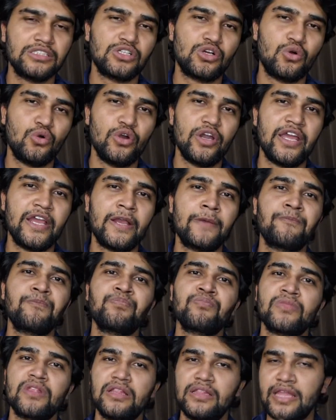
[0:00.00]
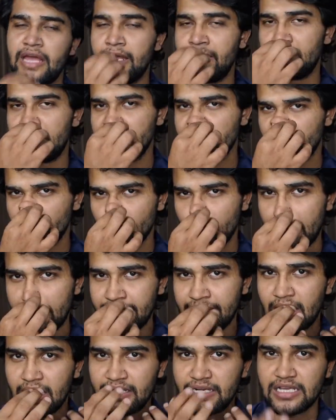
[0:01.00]
coding, then
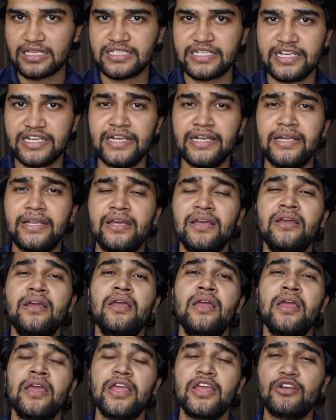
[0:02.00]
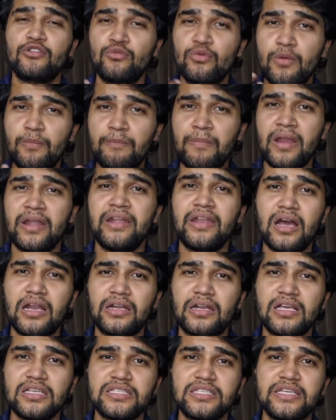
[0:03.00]
instrument data sheet, equipment
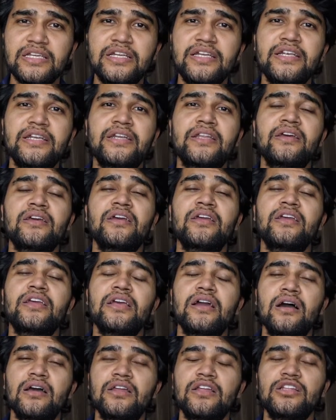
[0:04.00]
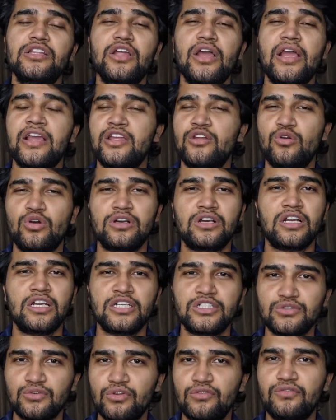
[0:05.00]
data sheet, like your
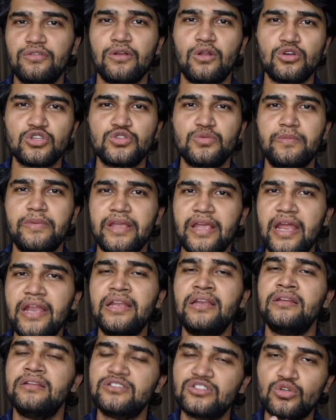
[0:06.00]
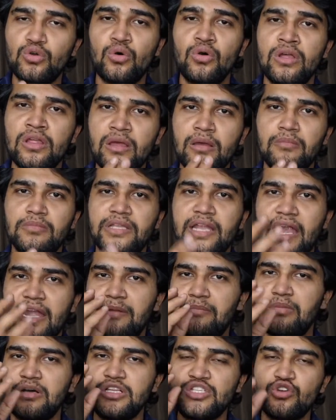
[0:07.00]
control philosophy, and so
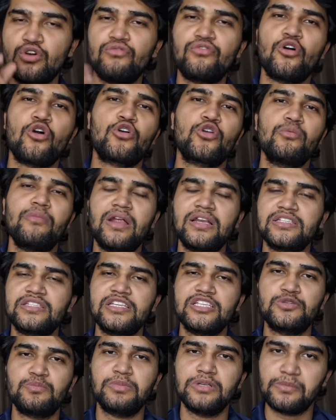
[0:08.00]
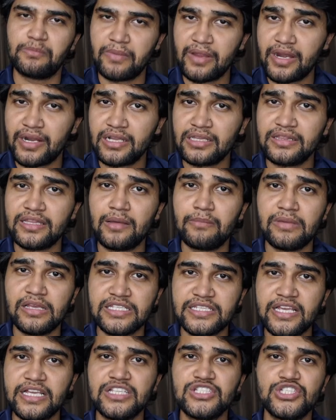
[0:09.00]
that bunch of documents is prepared in the
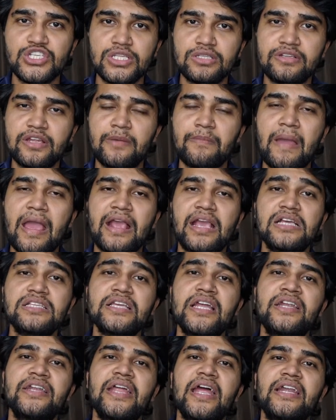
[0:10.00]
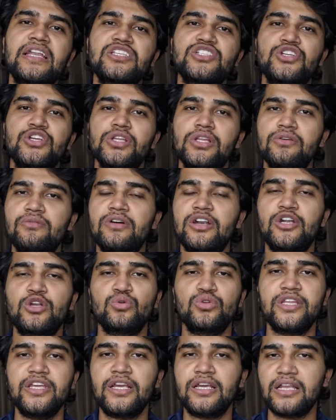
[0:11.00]
basic engineering package and that is delivered
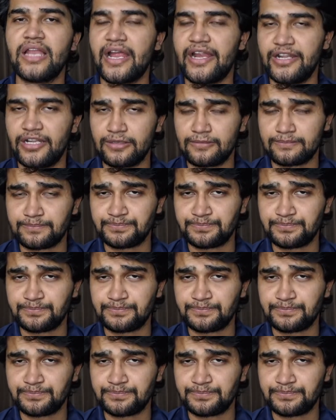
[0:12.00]
to the client.